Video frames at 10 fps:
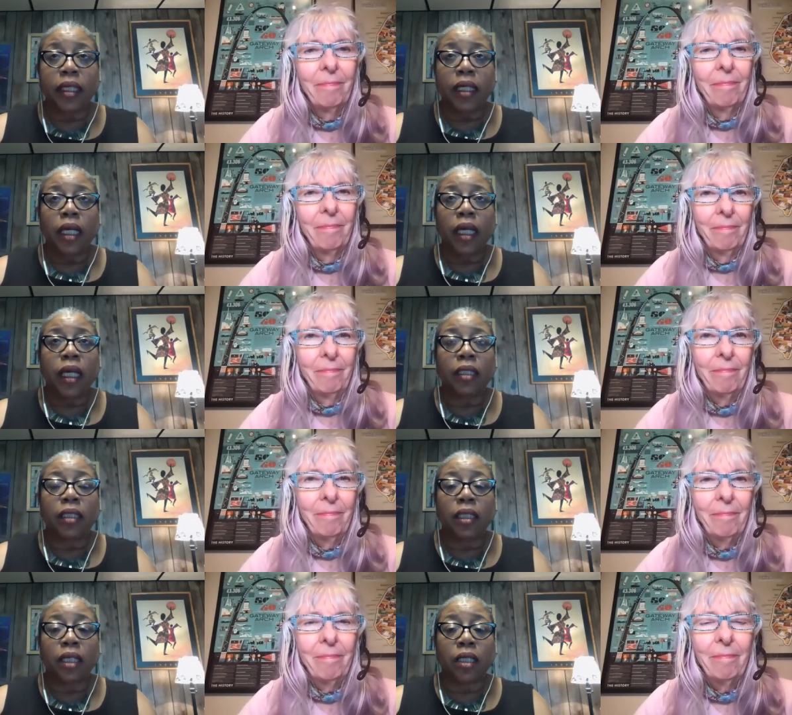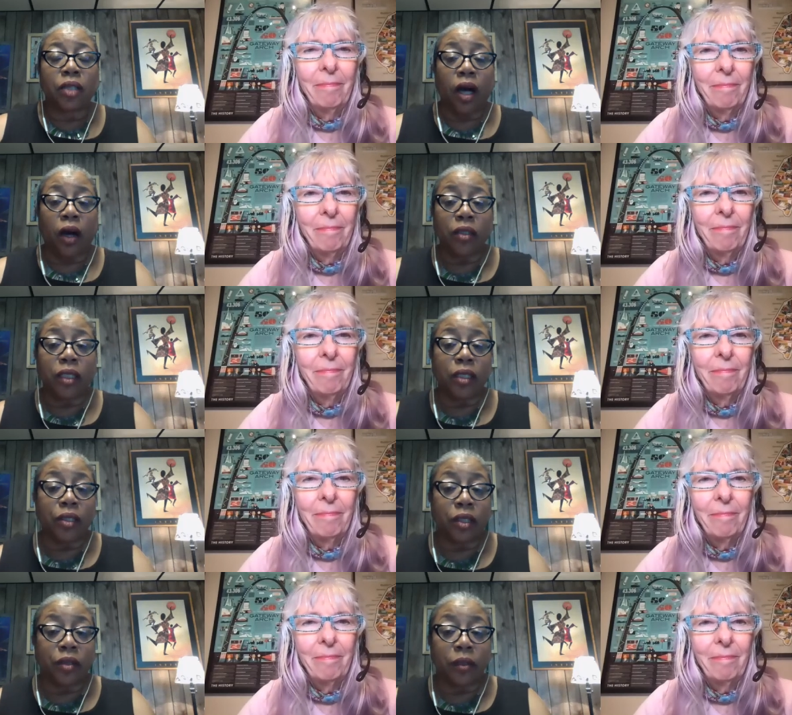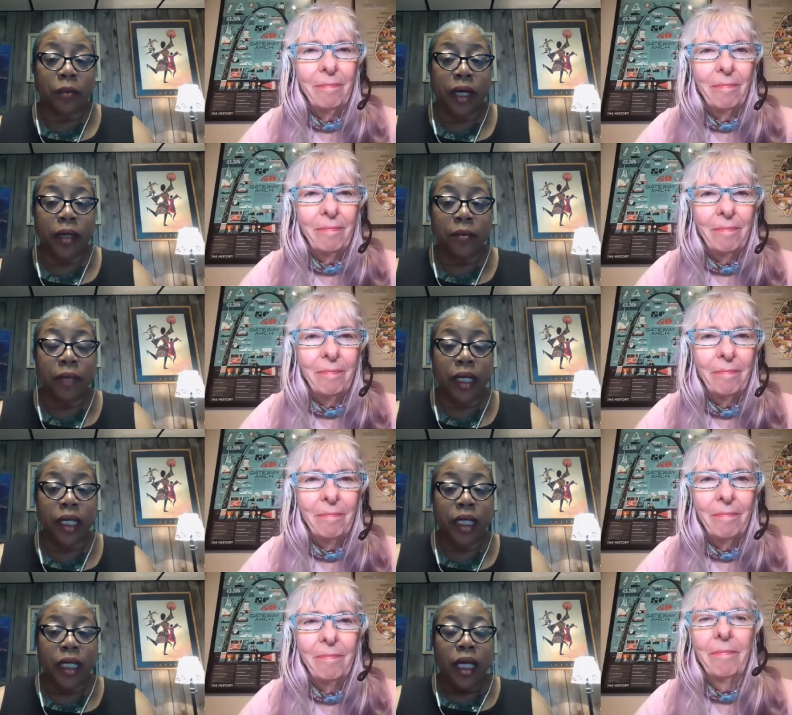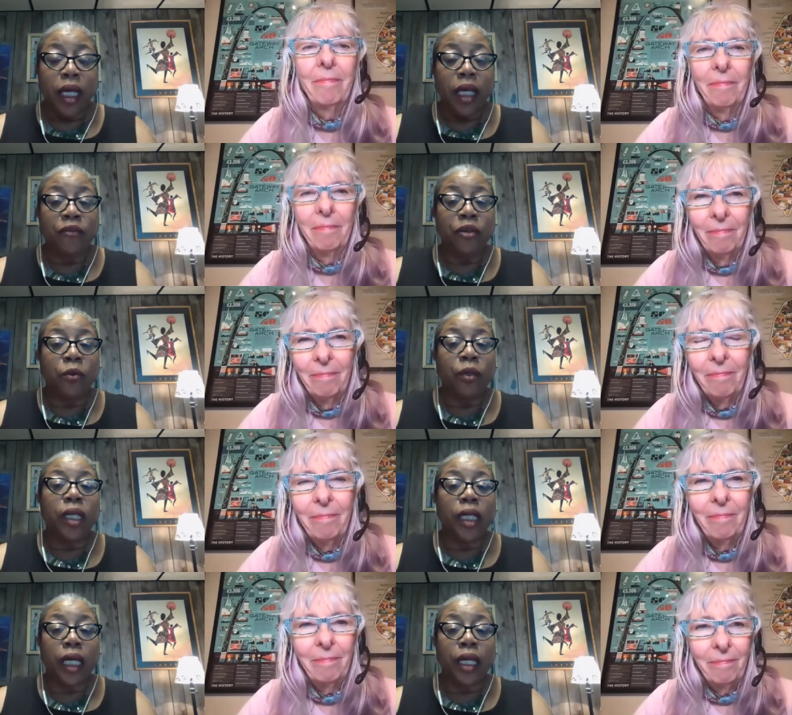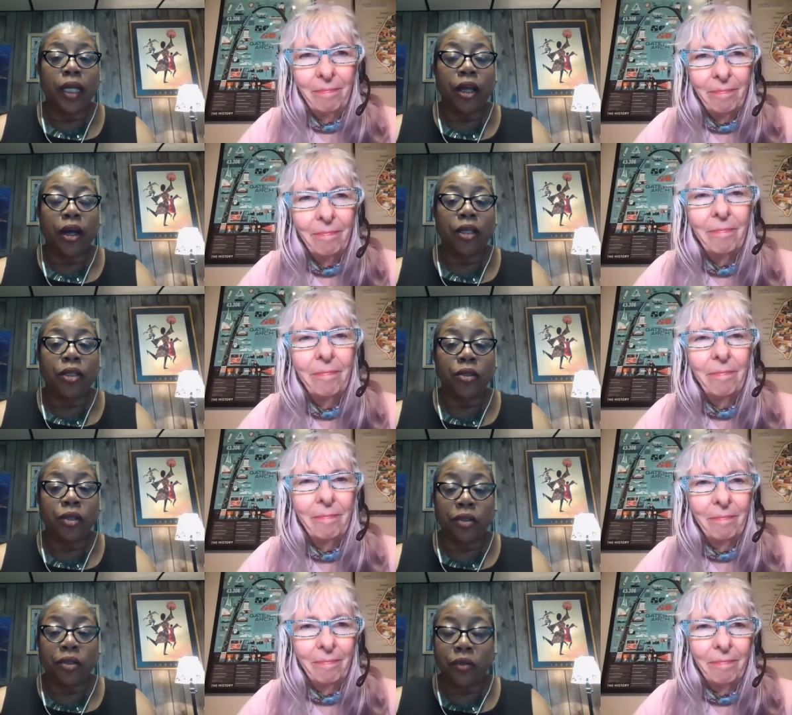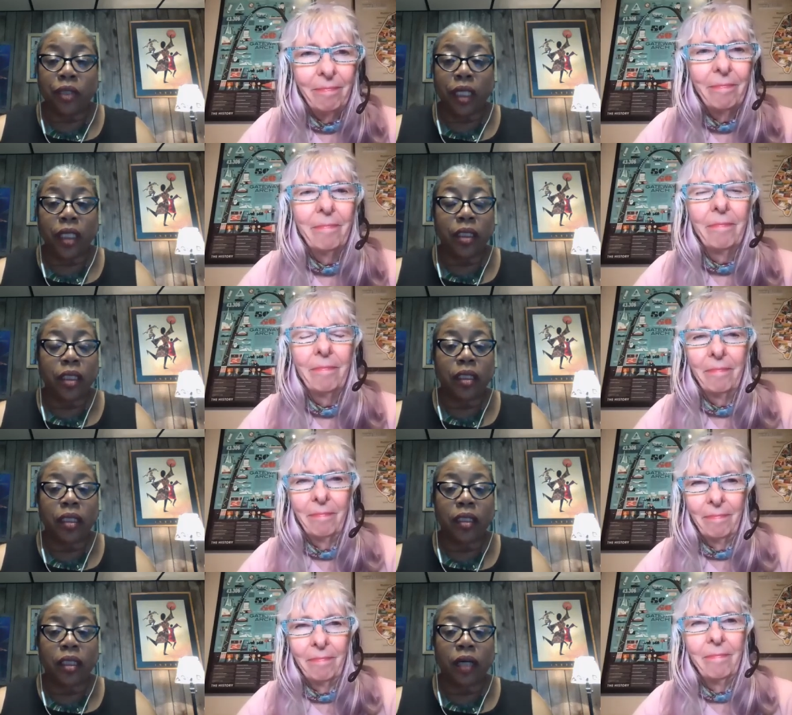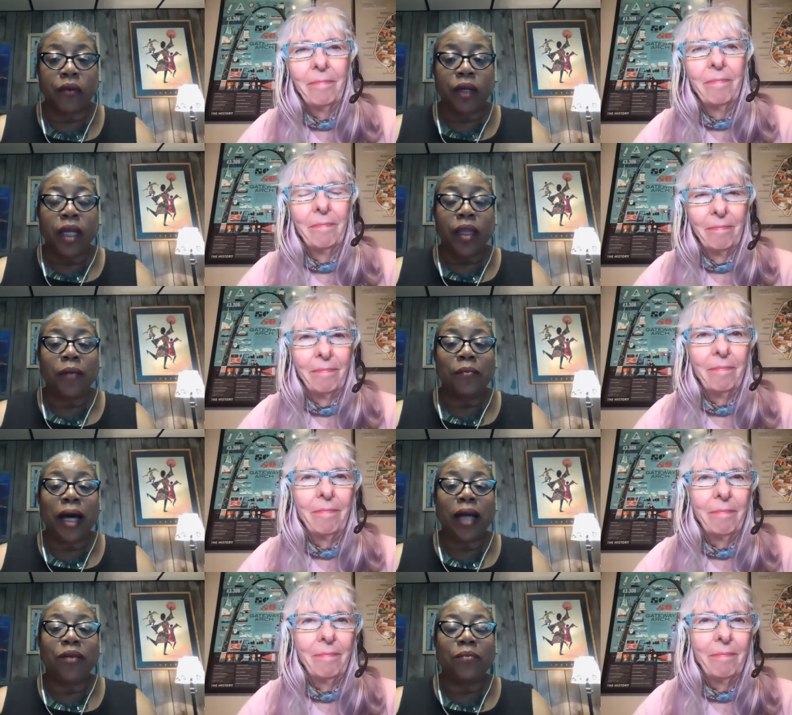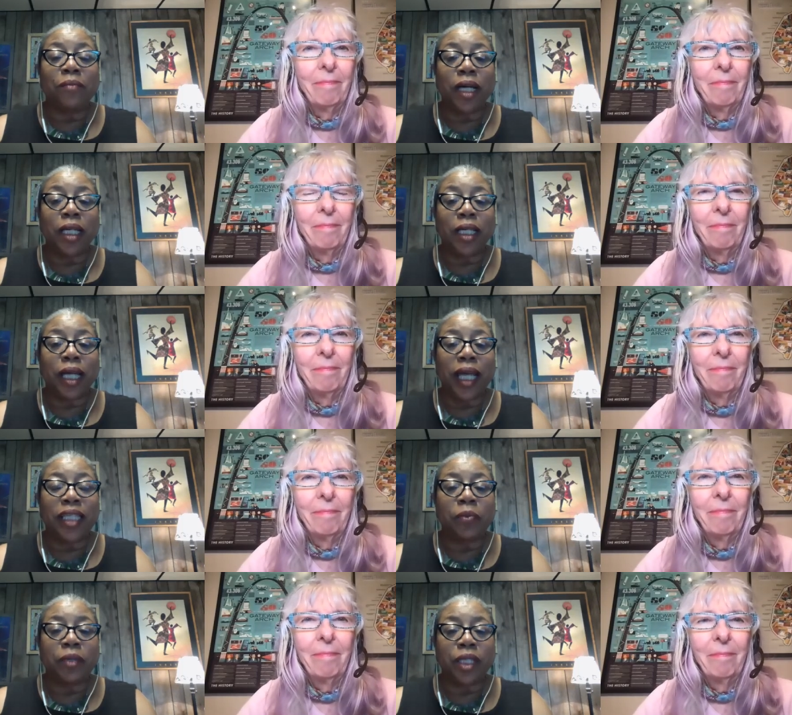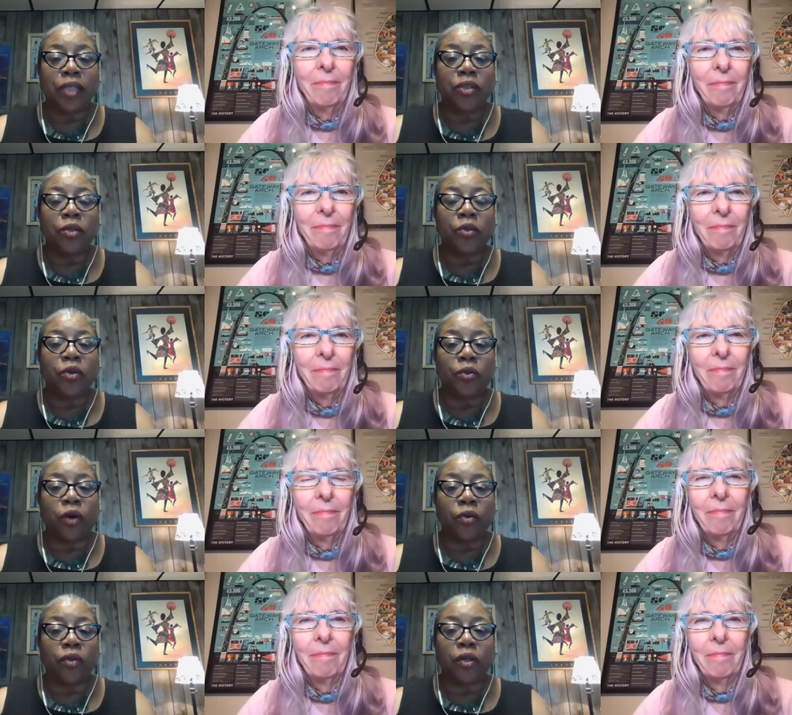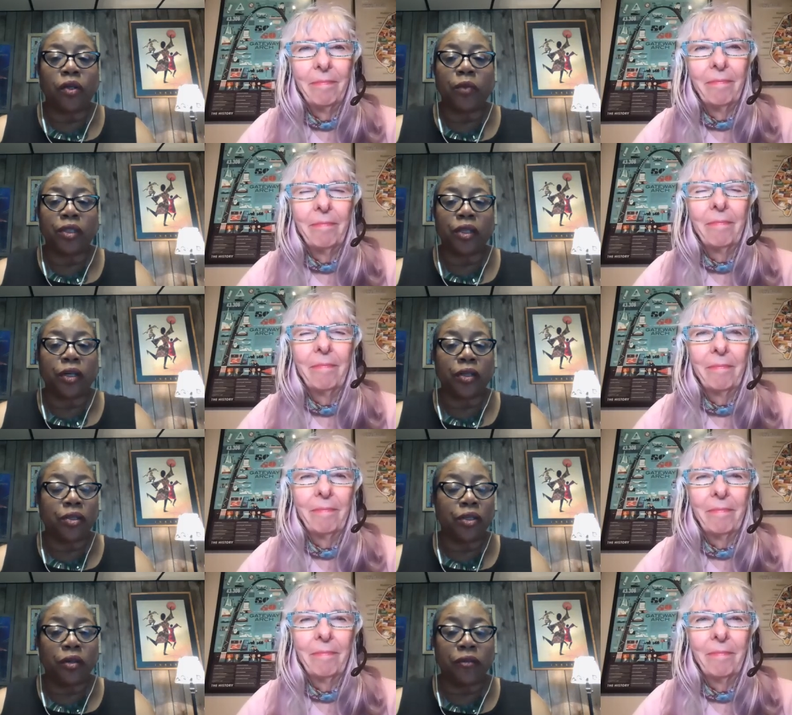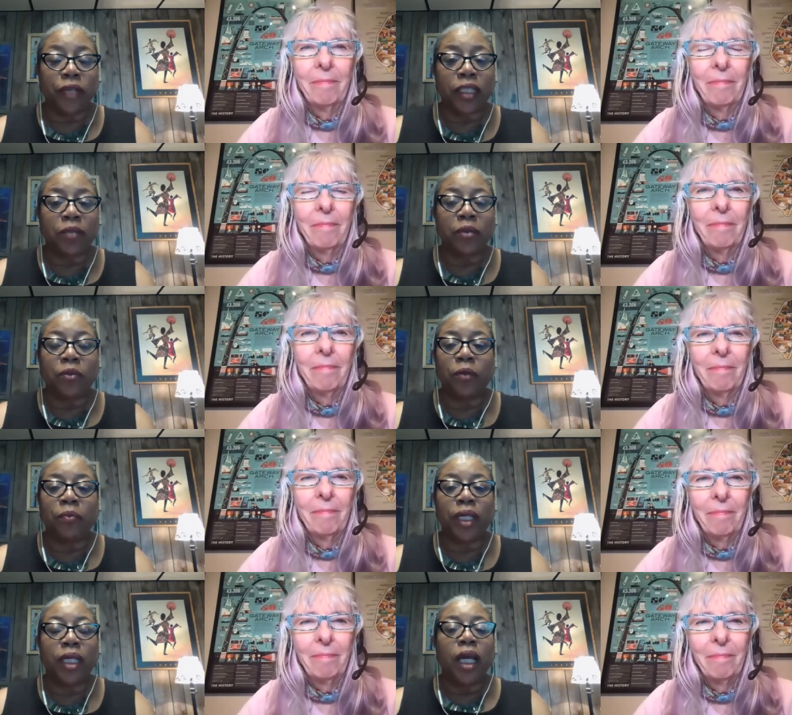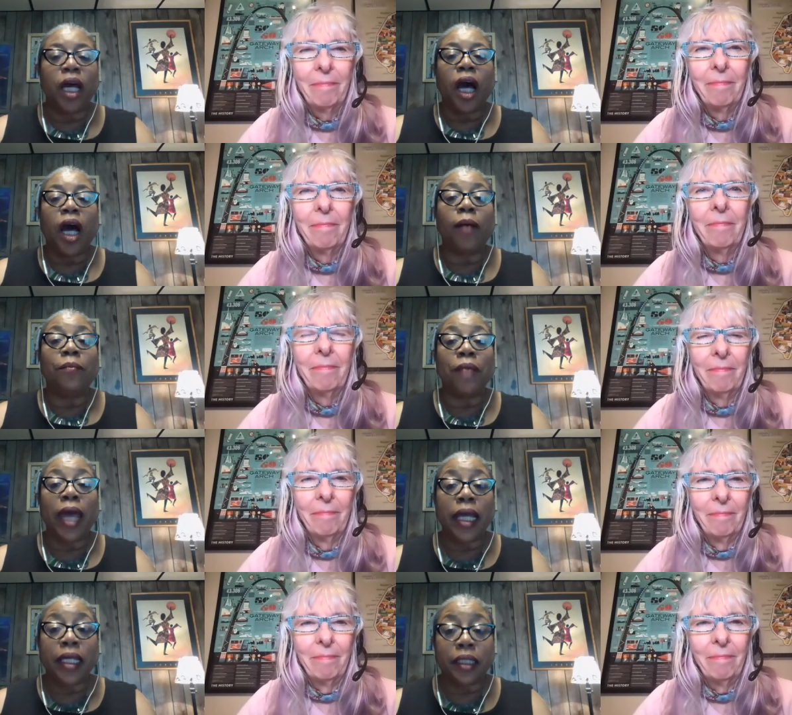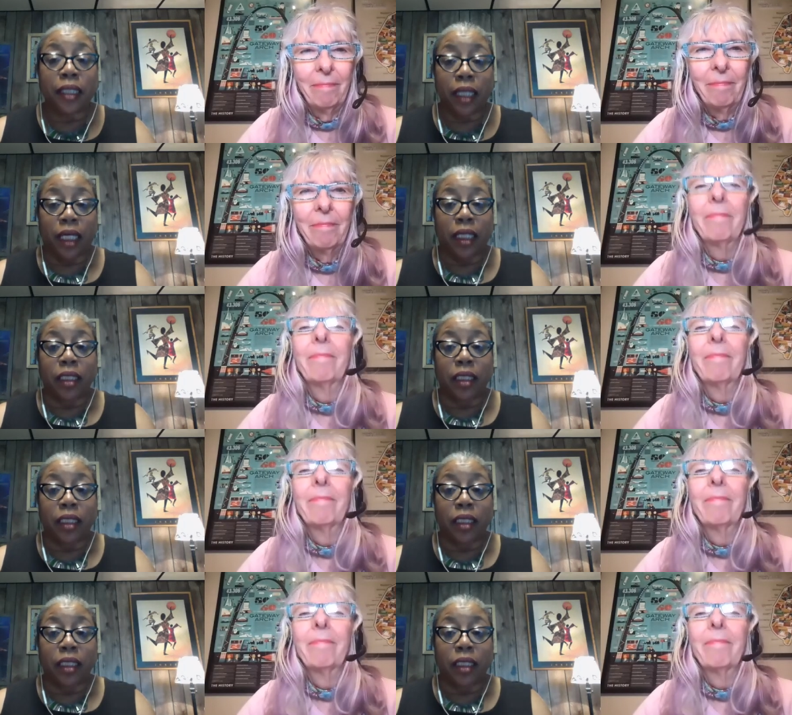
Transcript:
Speaker 1: is costing a certain amount of money, if you really get in there, do your due diligence and stuff, the amount of money, the exponential growth or the return on your investment will be amazing.